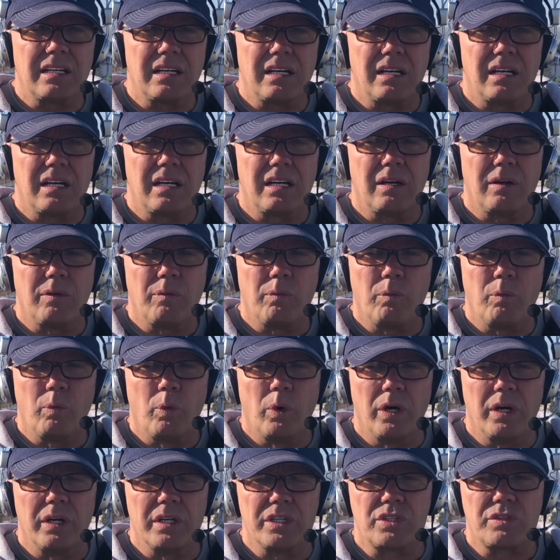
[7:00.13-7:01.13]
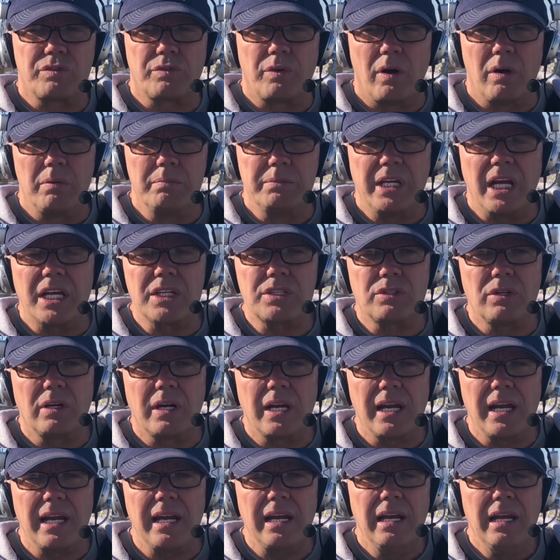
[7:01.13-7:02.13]
was from
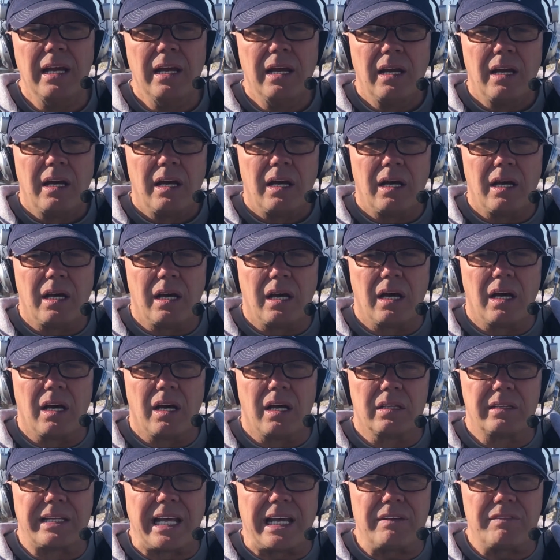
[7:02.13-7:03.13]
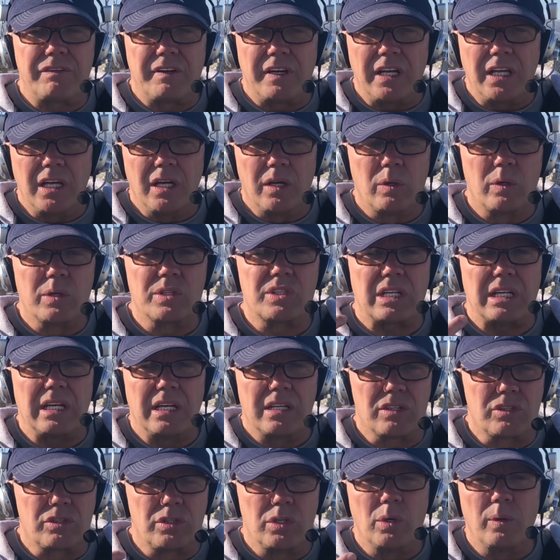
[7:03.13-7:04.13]
yesterday. That video
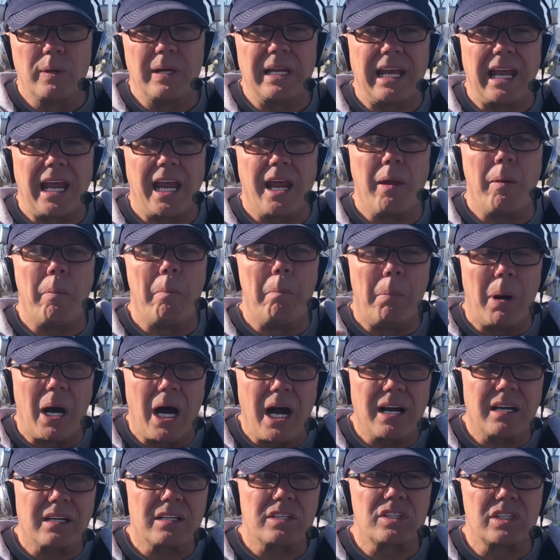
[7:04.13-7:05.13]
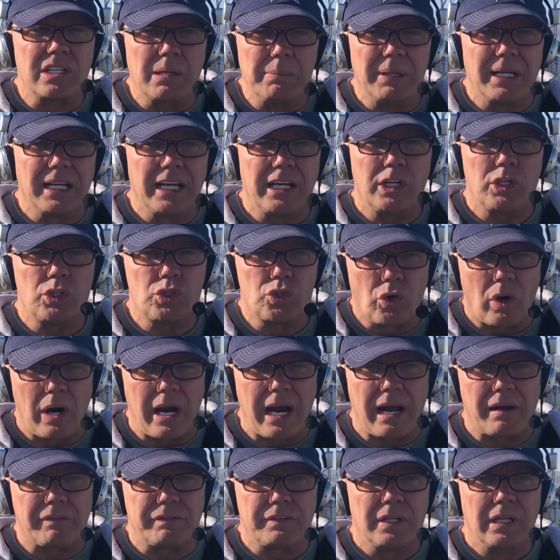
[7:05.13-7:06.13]
is doing a mock simulated
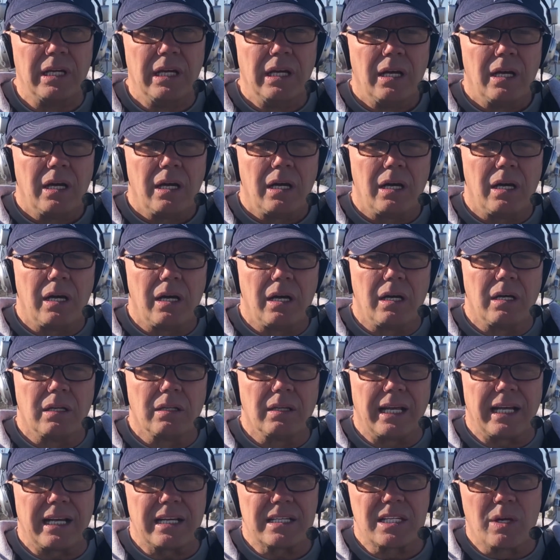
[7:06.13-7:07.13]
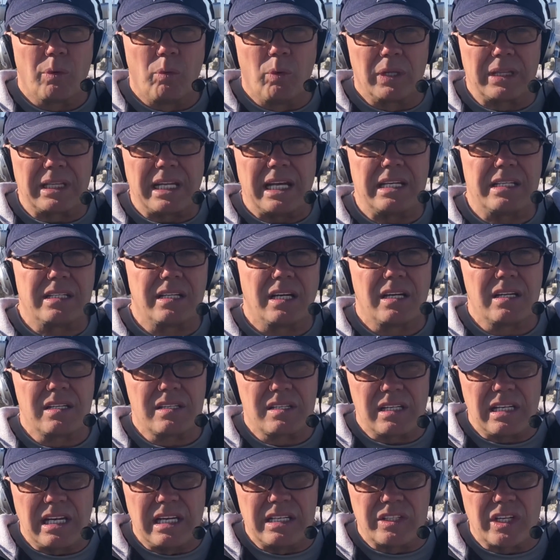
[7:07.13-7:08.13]
draft. Like I said, what that
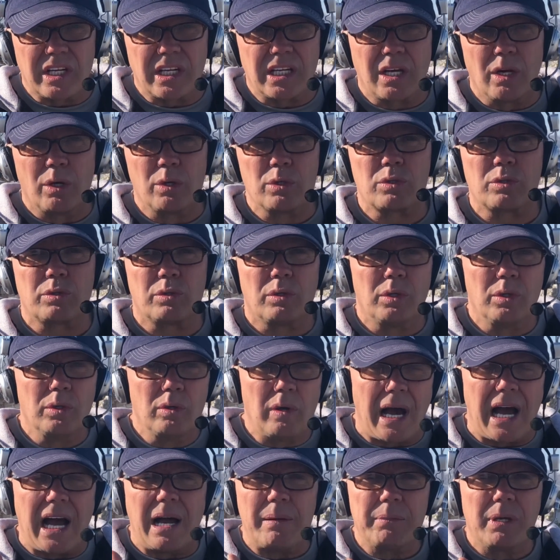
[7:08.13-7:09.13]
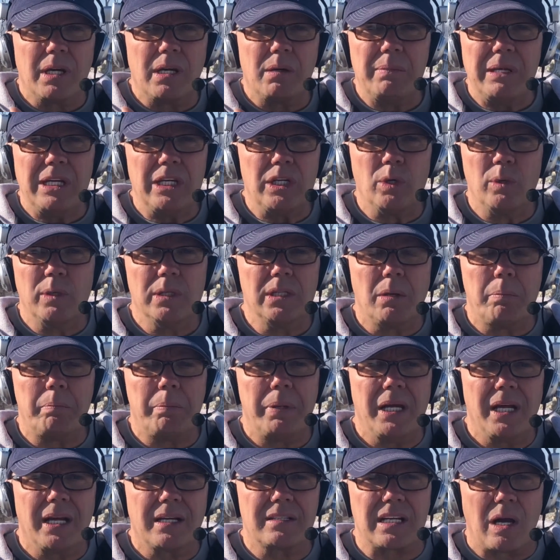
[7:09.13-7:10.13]
does is it goes through. I'm going to be doing the
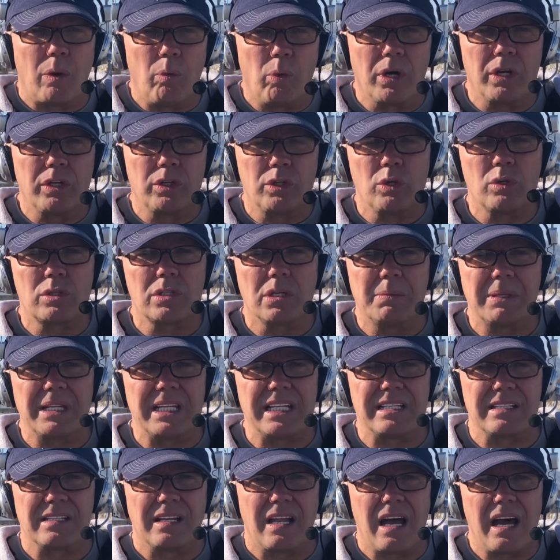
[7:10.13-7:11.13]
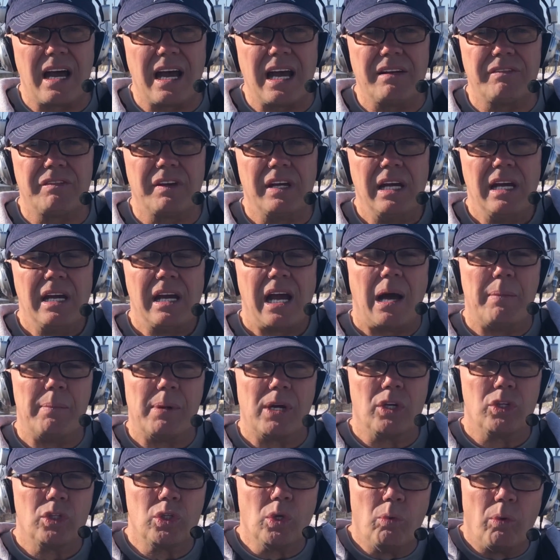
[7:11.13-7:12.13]
picks. I want to do some of these live. I'm
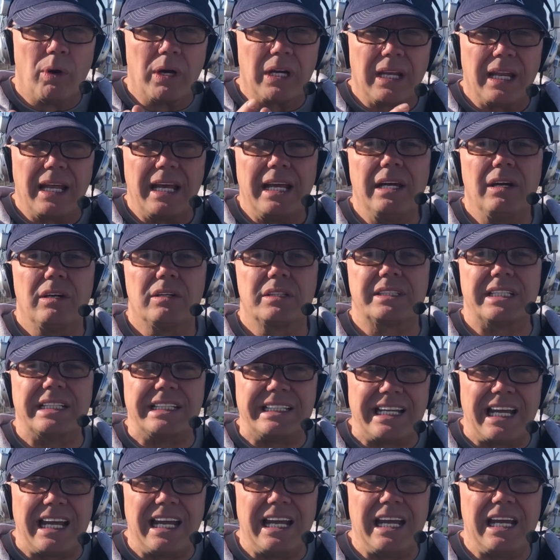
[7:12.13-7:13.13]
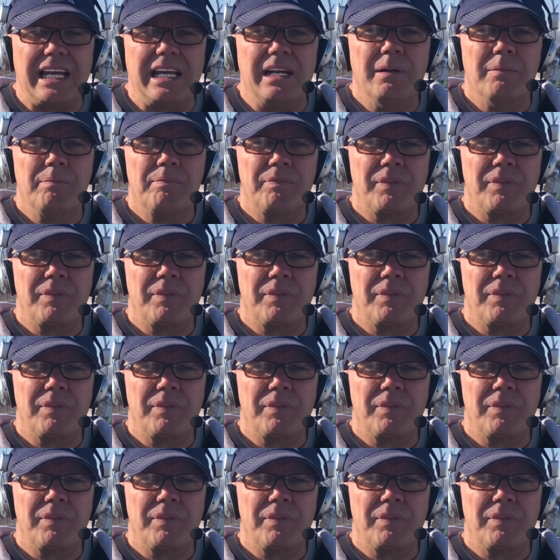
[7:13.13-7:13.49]
going to do one later today,